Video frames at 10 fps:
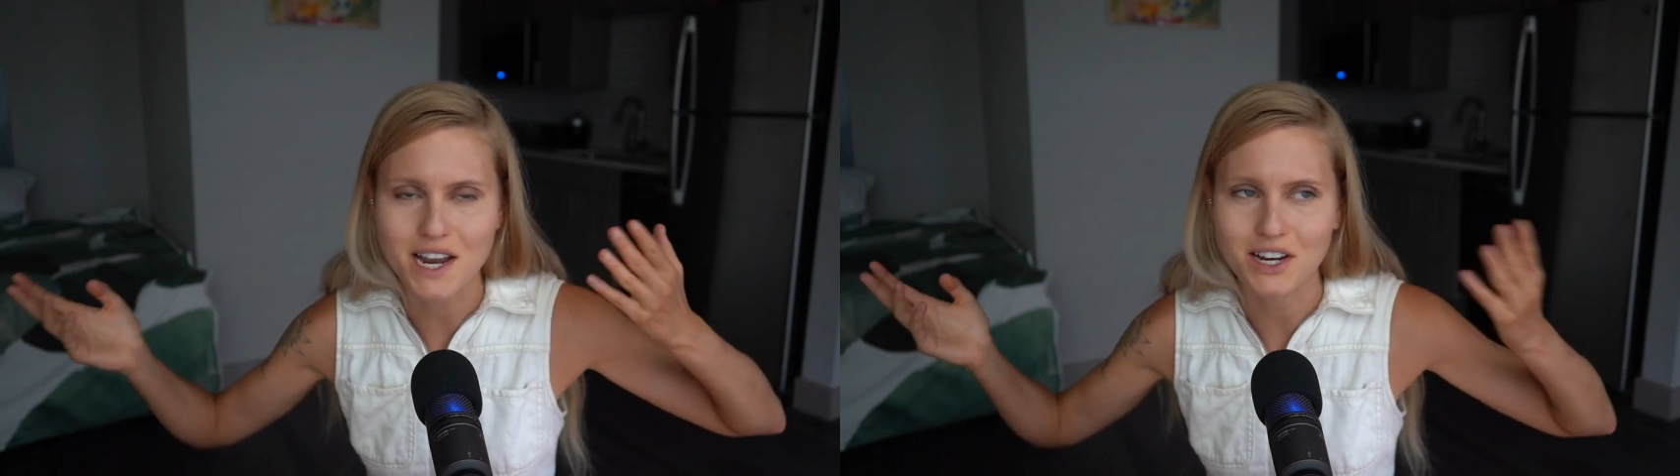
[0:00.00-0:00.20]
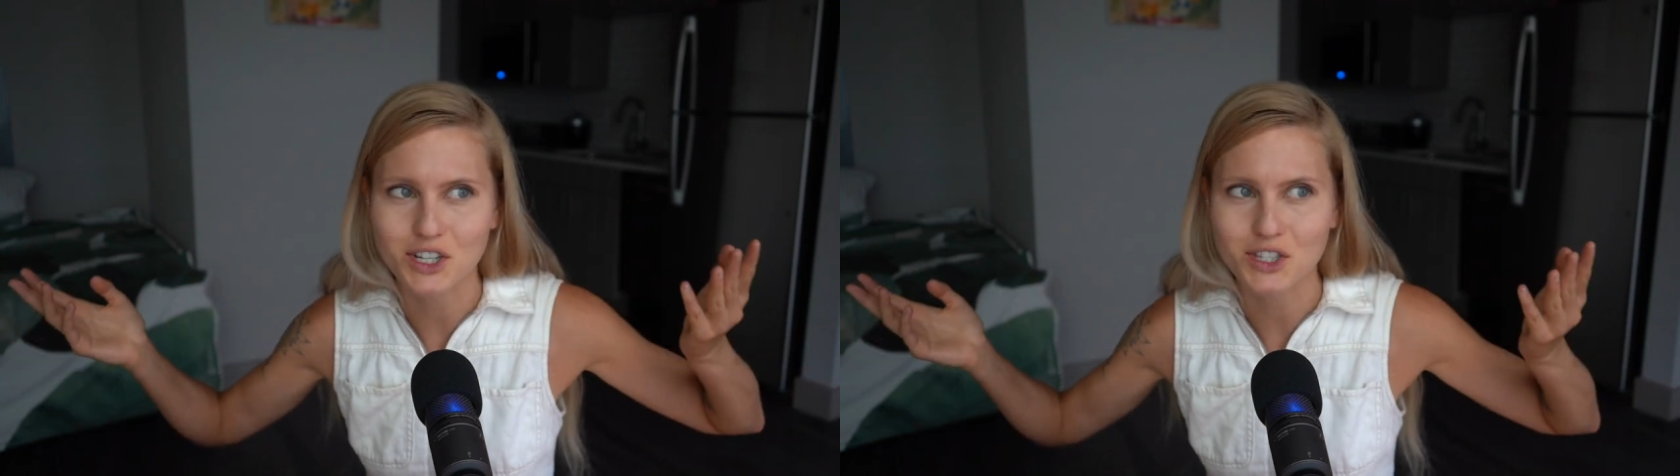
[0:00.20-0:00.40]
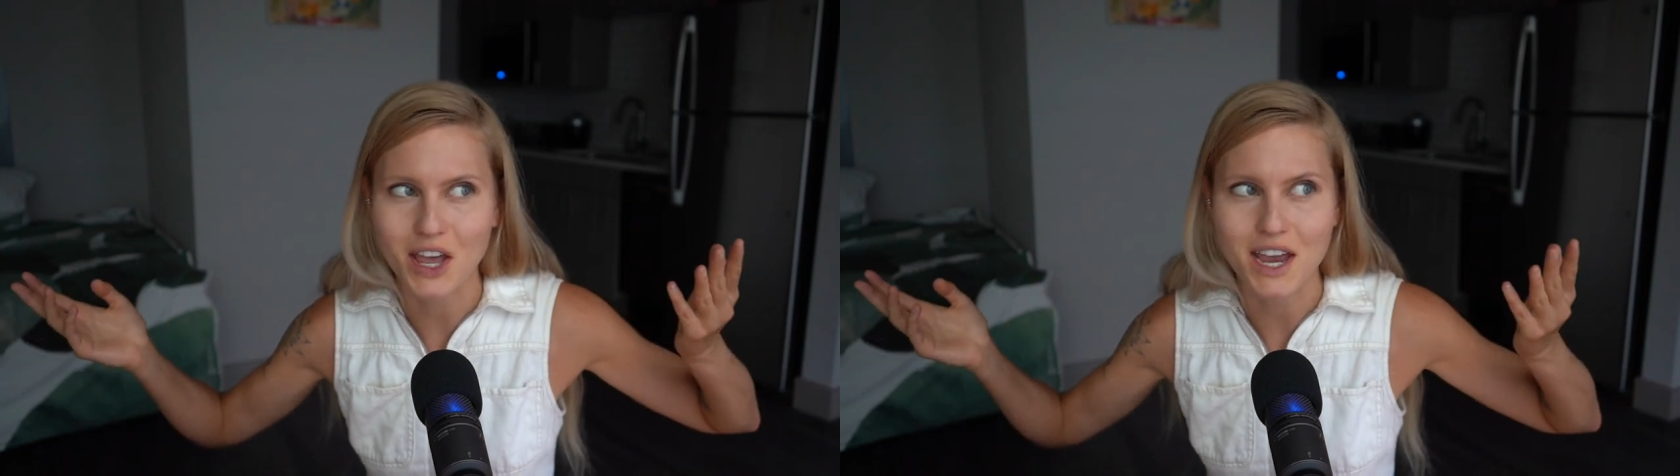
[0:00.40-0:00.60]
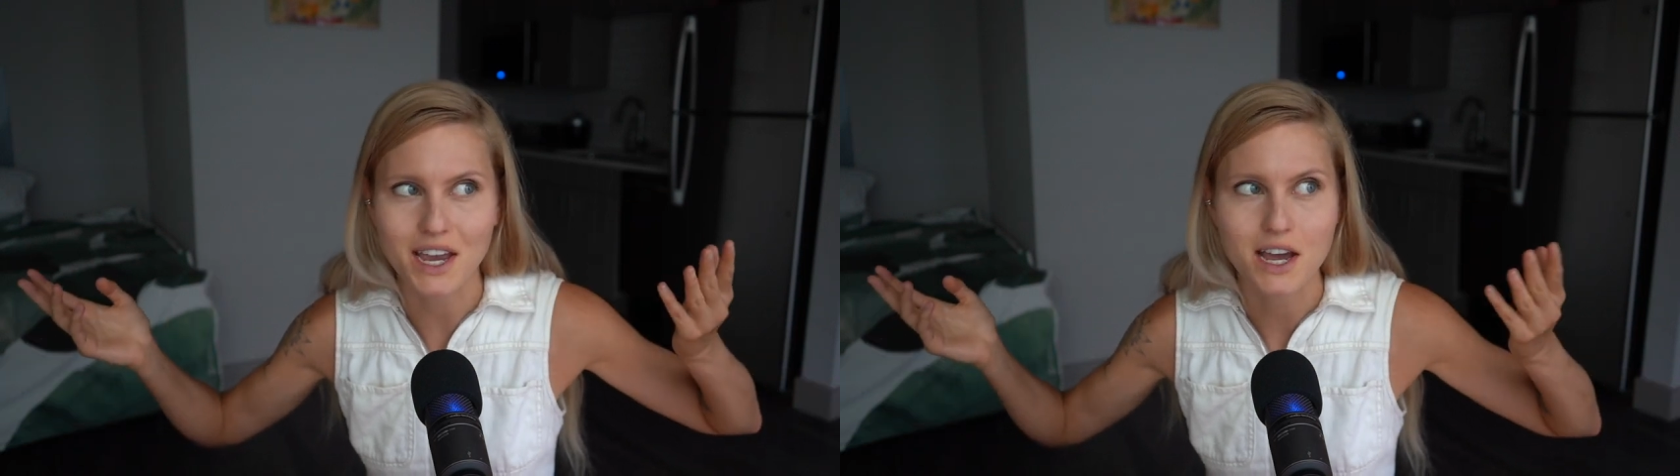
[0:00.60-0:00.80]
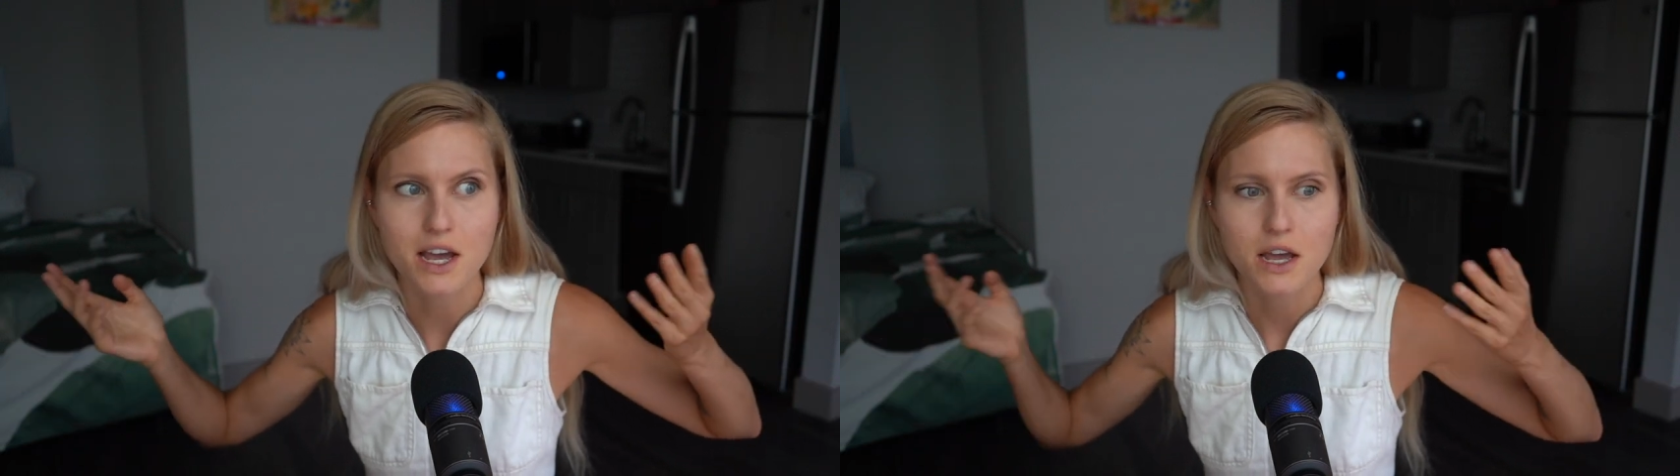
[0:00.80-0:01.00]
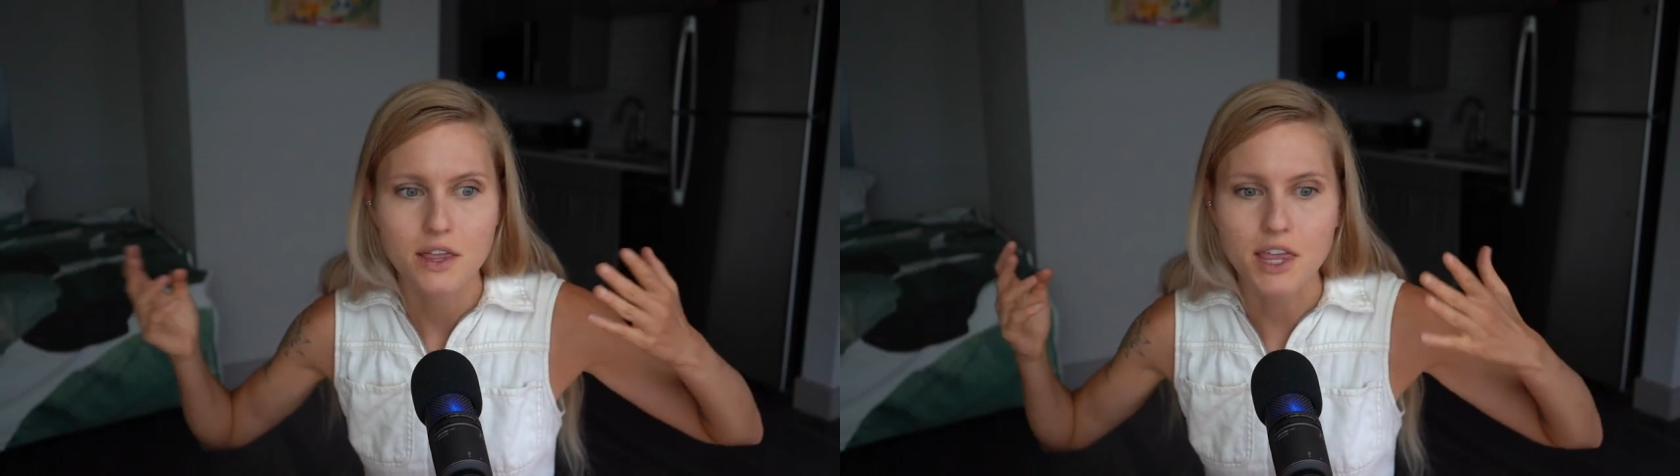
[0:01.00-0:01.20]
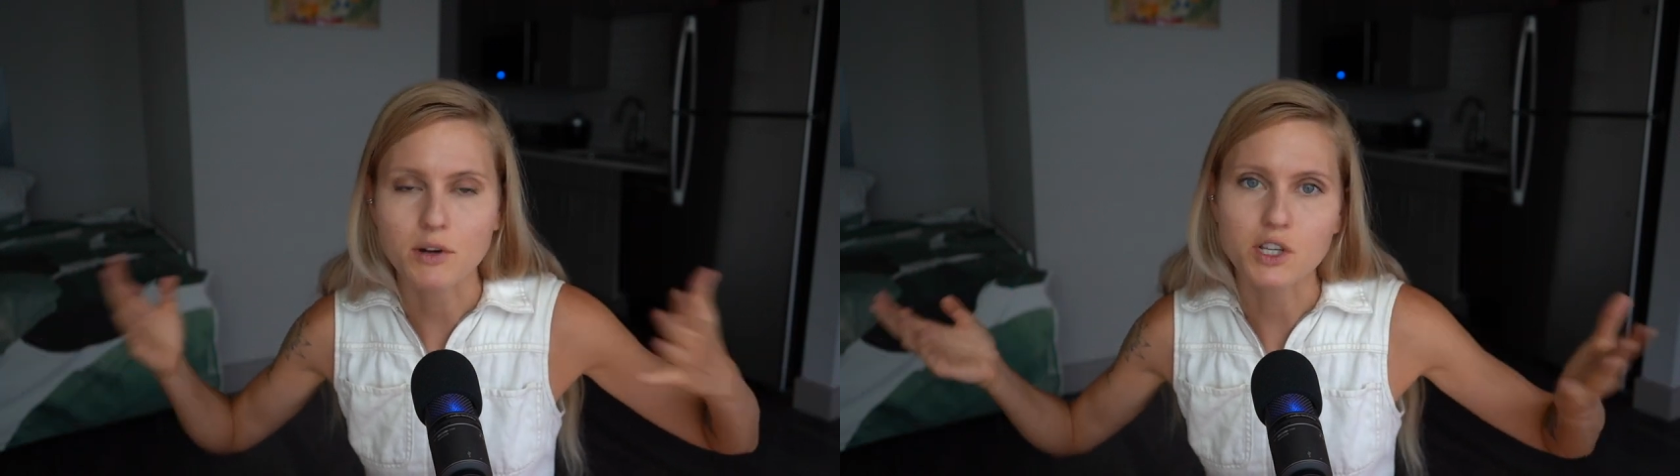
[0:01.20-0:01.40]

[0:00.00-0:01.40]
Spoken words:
And it's just like, they're